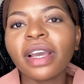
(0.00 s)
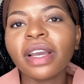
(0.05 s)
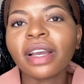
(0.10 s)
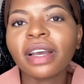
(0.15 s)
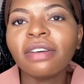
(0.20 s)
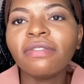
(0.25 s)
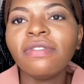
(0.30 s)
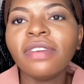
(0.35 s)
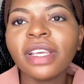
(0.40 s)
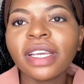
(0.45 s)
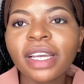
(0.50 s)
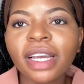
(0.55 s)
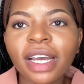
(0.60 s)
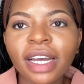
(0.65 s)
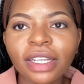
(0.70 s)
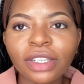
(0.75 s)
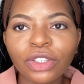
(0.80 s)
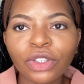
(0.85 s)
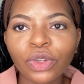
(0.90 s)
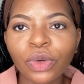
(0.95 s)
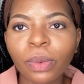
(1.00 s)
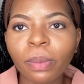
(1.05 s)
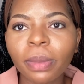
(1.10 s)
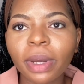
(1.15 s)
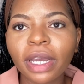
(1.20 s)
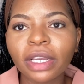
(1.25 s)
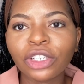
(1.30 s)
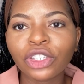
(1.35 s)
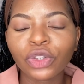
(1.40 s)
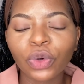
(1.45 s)
Like, I've lingered so
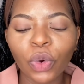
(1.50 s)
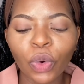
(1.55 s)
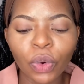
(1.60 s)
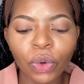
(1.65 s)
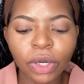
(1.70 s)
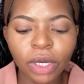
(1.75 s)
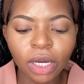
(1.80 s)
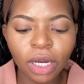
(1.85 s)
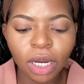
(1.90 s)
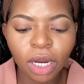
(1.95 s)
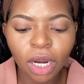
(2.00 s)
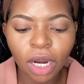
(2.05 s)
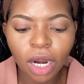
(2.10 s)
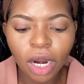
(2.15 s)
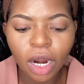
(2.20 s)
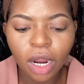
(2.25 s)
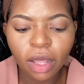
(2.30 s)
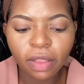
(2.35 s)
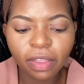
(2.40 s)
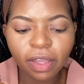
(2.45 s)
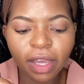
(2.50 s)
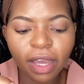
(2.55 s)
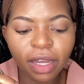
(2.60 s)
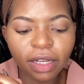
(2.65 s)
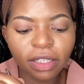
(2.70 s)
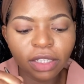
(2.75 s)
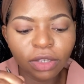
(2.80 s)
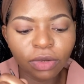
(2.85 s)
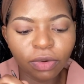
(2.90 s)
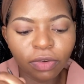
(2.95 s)
much on the
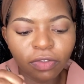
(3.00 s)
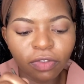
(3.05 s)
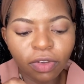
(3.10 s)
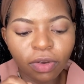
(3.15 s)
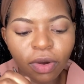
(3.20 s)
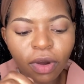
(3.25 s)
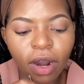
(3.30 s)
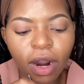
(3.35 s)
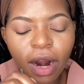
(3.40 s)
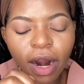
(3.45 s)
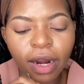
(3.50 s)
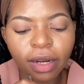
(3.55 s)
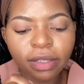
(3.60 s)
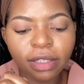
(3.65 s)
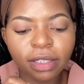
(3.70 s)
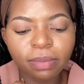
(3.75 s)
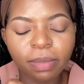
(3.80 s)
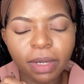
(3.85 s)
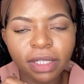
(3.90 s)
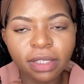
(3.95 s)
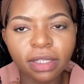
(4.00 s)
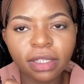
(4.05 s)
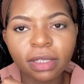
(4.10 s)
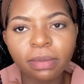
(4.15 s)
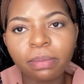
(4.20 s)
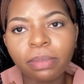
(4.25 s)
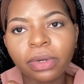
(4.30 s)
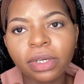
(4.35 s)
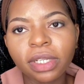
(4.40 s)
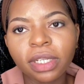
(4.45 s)
guarding of your heart, but it's
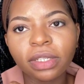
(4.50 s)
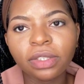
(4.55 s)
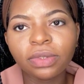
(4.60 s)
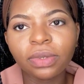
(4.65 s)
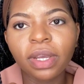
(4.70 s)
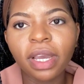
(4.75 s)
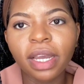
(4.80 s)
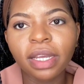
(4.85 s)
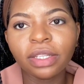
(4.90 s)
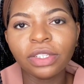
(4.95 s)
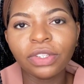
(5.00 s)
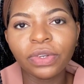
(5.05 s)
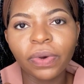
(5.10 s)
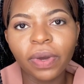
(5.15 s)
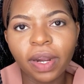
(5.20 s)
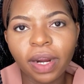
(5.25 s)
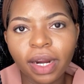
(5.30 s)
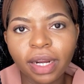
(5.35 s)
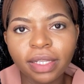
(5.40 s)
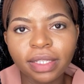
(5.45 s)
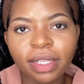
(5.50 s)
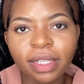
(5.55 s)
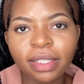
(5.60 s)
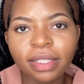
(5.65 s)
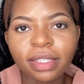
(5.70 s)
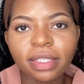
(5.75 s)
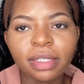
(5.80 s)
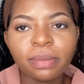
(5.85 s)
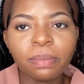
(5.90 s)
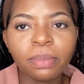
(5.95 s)
important to guard your heart, and
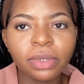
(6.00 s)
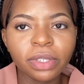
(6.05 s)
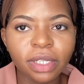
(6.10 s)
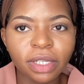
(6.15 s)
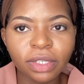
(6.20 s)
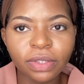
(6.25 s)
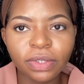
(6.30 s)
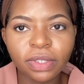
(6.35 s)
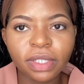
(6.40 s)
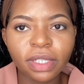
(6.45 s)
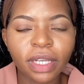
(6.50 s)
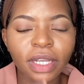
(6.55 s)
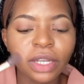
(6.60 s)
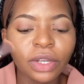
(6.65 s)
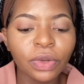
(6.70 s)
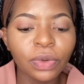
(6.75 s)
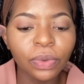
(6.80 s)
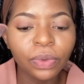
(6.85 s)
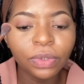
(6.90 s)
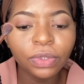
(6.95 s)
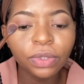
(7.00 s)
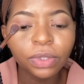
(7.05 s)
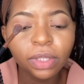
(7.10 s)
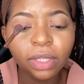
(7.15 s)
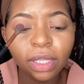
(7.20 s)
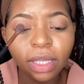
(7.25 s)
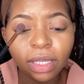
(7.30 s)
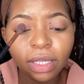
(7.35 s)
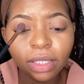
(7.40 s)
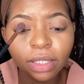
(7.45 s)
it's important to say no to
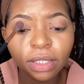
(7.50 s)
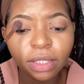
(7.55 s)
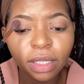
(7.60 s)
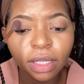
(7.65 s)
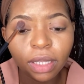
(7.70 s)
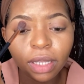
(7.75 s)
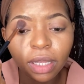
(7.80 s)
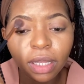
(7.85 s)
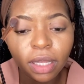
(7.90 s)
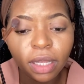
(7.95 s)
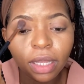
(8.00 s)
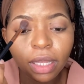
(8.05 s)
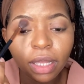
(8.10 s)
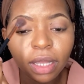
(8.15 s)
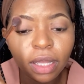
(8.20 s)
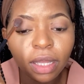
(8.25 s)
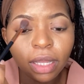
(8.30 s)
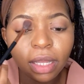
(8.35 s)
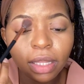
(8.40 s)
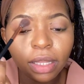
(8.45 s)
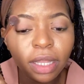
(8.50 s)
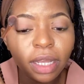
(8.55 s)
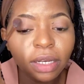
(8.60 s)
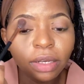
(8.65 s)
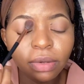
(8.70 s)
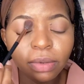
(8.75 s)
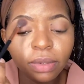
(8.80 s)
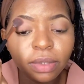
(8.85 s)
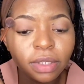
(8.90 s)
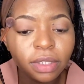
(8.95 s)
things that
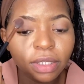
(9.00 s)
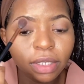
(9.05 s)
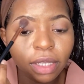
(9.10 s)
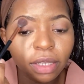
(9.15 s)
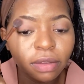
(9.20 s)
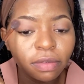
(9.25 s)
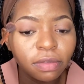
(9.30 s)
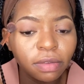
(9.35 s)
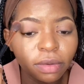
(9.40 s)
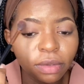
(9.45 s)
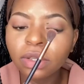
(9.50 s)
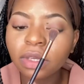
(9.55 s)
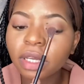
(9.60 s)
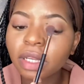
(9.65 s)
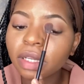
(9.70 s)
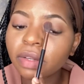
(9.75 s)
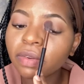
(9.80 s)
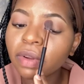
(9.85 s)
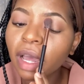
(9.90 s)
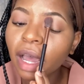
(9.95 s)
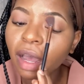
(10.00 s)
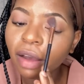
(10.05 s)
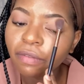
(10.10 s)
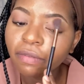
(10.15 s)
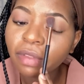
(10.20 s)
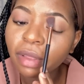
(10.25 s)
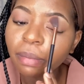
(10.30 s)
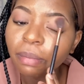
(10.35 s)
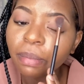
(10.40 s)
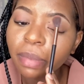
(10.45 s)
don't save you. You can have
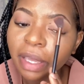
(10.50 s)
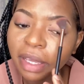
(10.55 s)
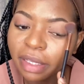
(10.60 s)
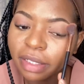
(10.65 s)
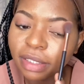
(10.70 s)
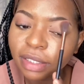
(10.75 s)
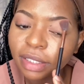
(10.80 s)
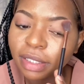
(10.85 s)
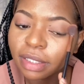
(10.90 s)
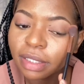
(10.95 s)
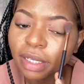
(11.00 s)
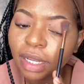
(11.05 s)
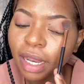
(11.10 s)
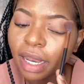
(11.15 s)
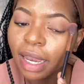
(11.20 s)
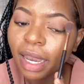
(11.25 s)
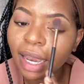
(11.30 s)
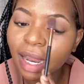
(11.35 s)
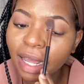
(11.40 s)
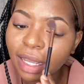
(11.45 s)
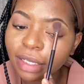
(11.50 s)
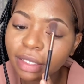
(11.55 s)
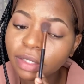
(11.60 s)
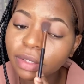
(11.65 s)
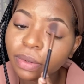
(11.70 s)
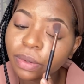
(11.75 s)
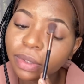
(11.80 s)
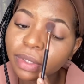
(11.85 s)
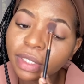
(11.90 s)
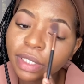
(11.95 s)
the best last
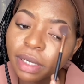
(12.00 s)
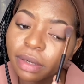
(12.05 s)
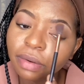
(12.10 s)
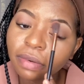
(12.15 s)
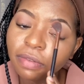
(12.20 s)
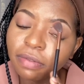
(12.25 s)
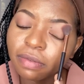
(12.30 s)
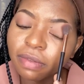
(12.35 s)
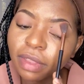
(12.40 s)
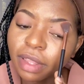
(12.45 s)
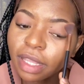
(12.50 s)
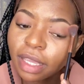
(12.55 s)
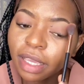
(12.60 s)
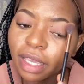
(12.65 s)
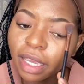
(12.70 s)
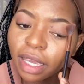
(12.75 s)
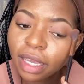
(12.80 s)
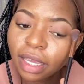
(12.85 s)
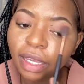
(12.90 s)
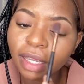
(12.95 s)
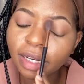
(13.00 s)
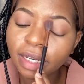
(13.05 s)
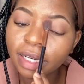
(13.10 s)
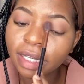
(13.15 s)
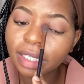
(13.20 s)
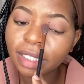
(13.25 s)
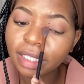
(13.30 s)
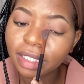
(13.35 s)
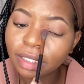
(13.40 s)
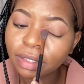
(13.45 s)
quarter of the year
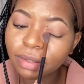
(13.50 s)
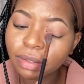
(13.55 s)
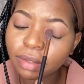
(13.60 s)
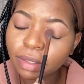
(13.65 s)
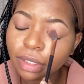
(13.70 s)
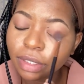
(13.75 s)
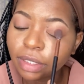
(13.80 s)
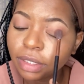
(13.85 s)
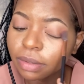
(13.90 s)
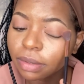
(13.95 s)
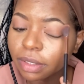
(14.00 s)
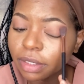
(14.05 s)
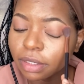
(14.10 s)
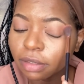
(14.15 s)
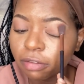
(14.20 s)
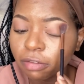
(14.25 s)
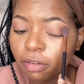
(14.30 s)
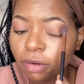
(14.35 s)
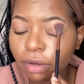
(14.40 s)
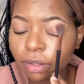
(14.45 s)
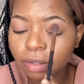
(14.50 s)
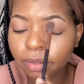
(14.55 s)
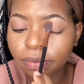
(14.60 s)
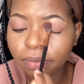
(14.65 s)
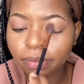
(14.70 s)
leading to 2024.